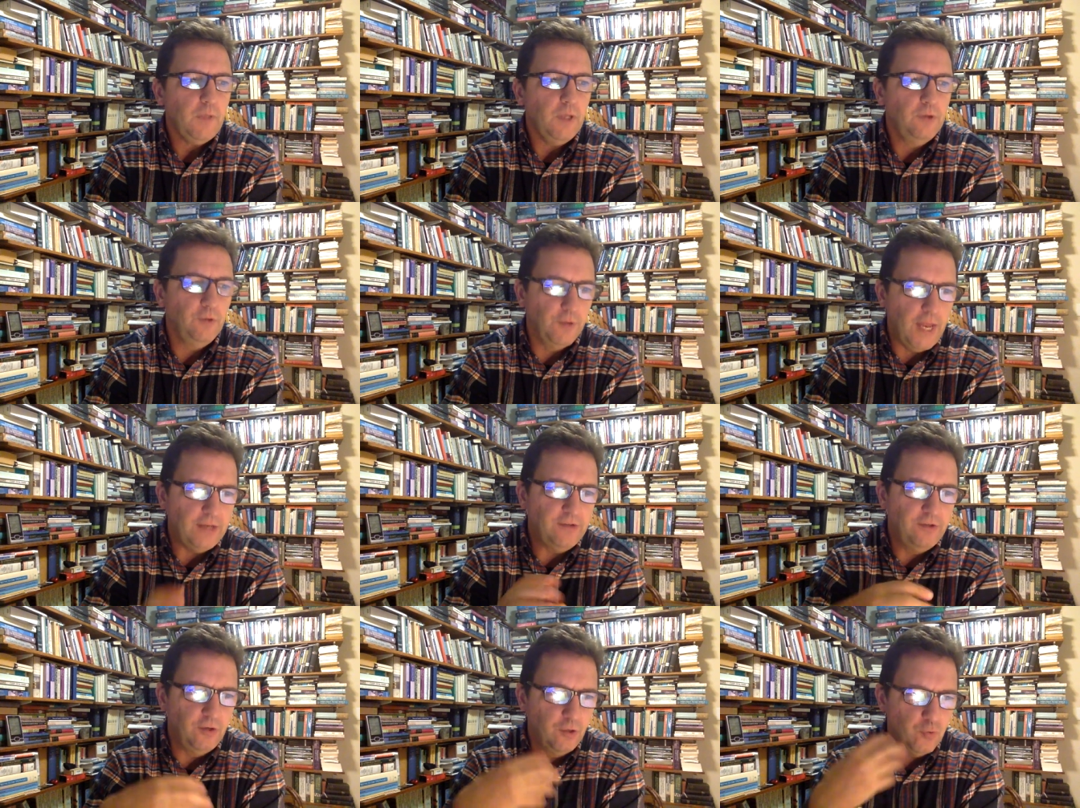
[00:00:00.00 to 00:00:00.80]
So
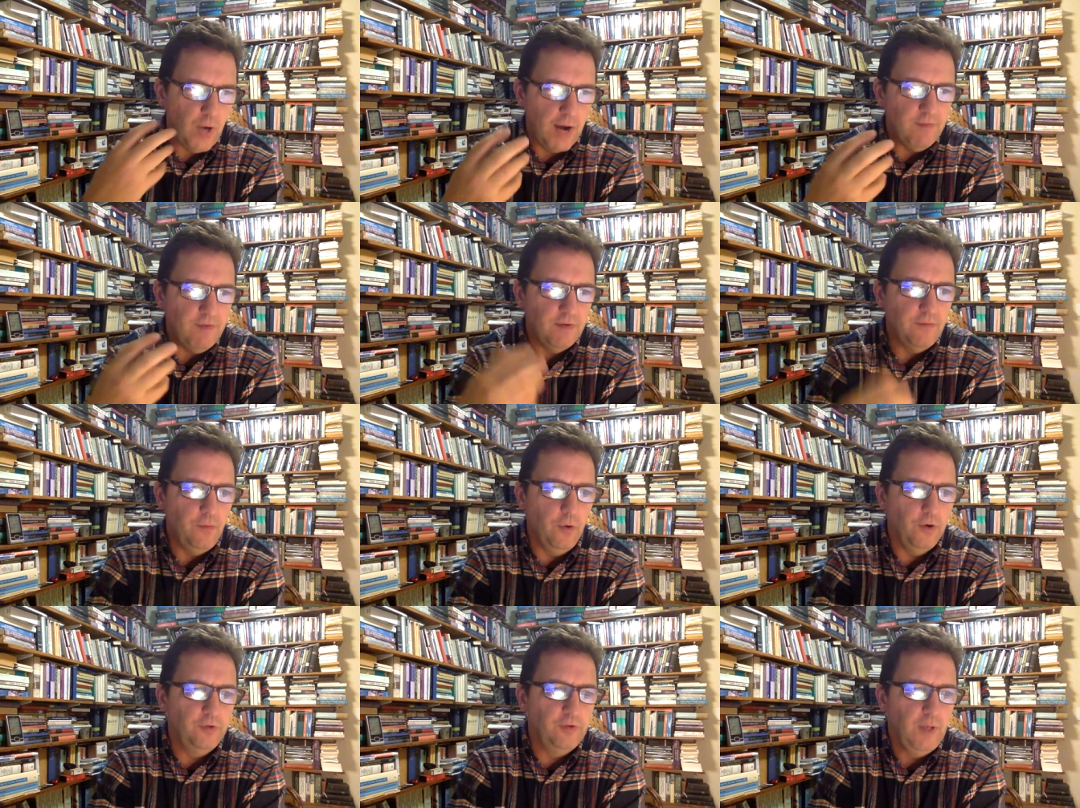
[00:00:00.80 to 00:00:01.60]
that's the driving
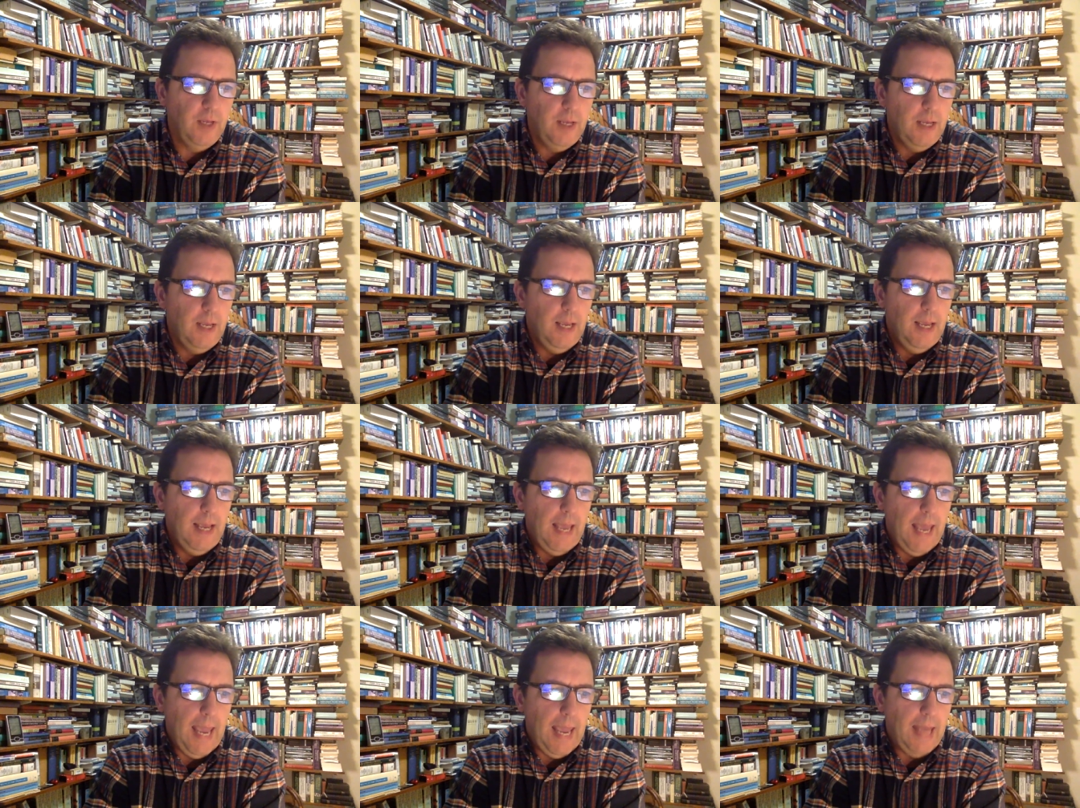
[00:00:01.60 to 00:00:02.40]
force.
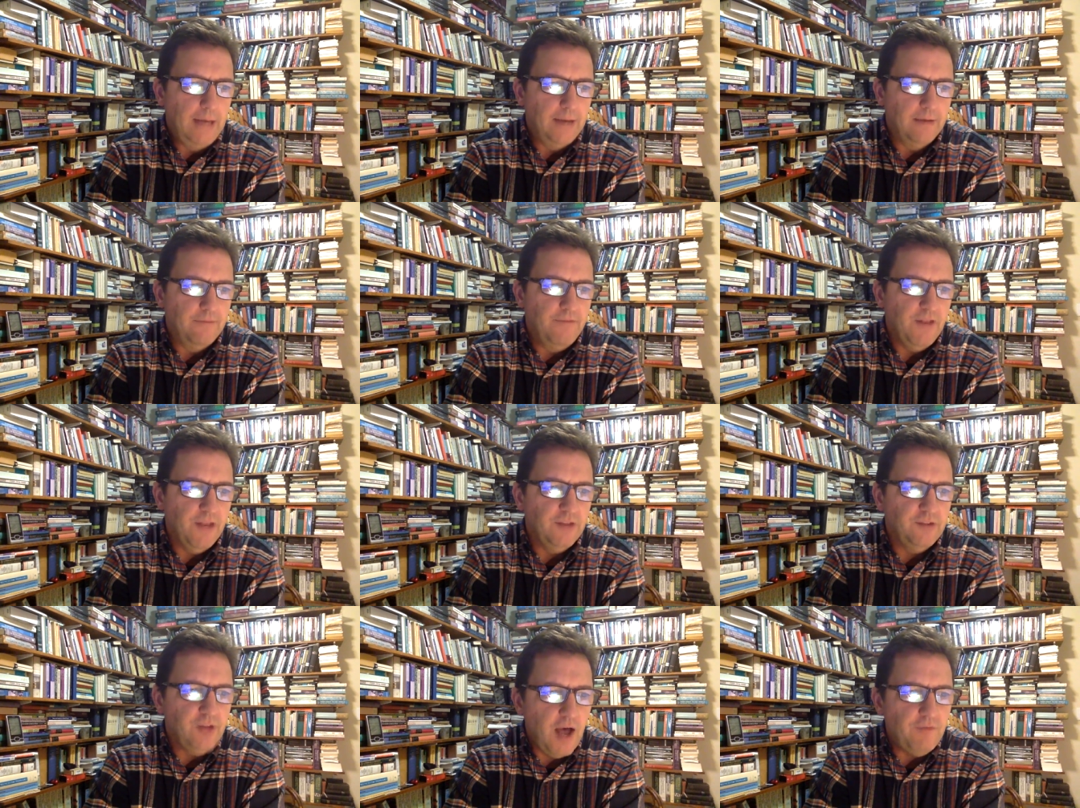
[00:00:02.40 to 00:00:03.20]
And
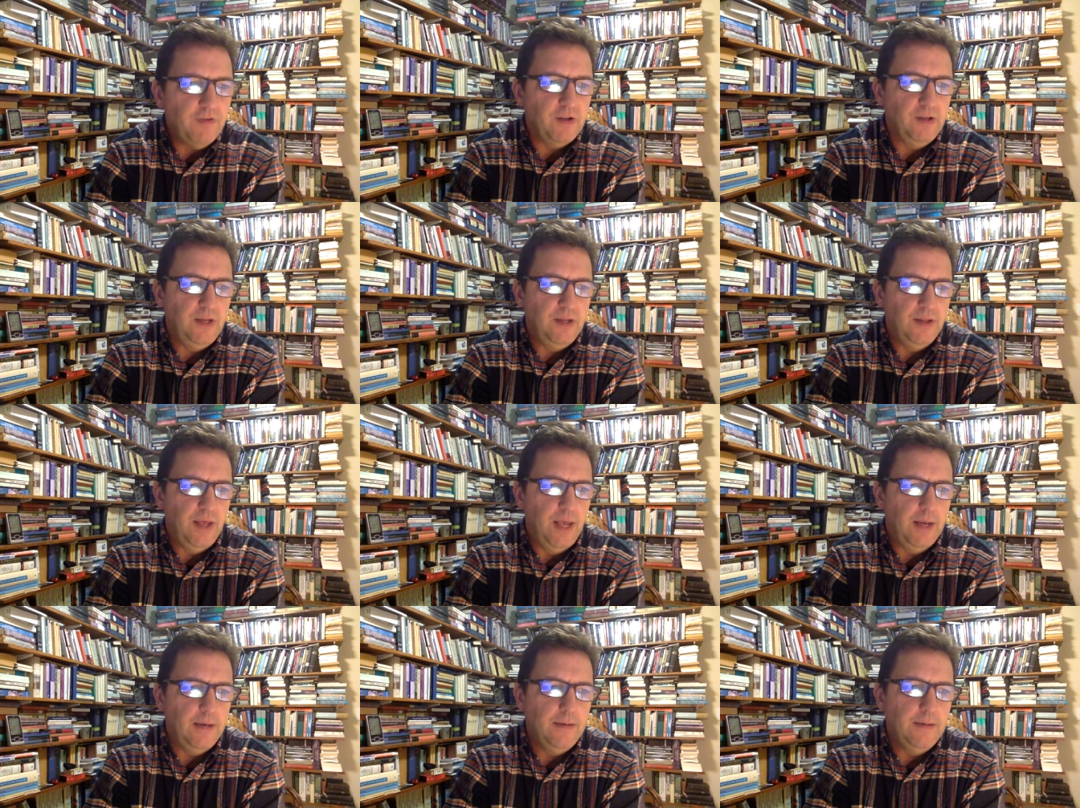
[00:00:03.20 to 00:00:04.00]
philosophically,
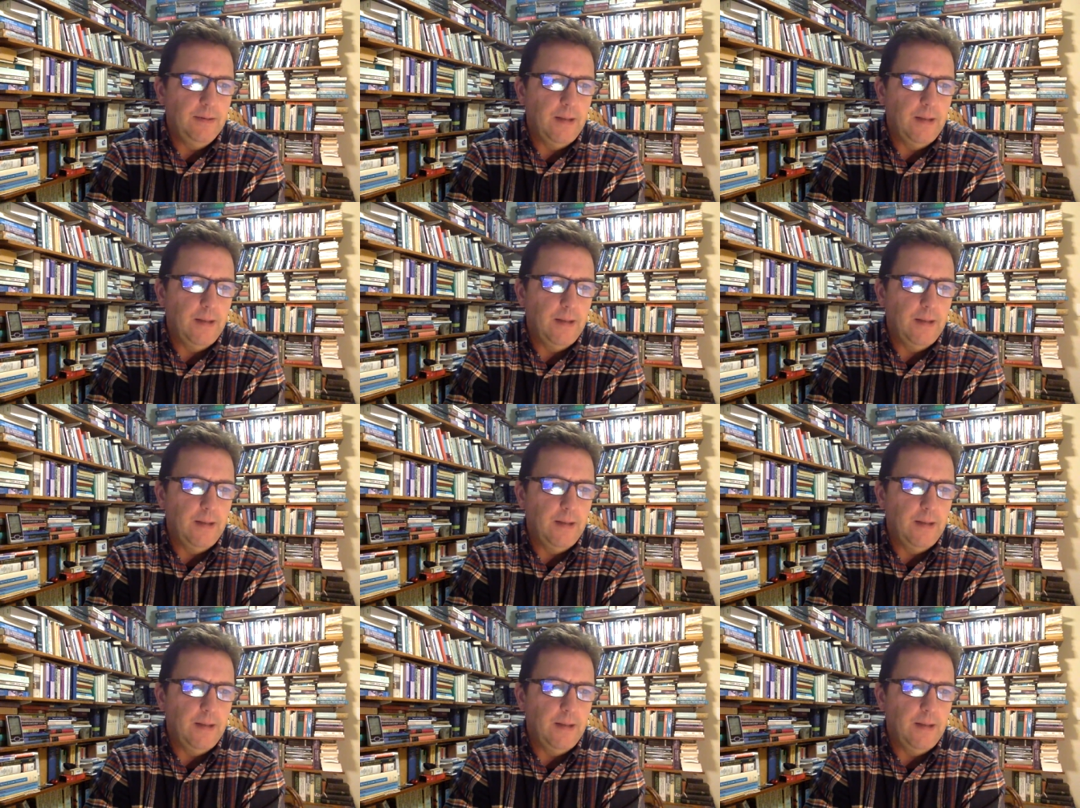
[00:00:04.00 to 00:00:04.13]
then,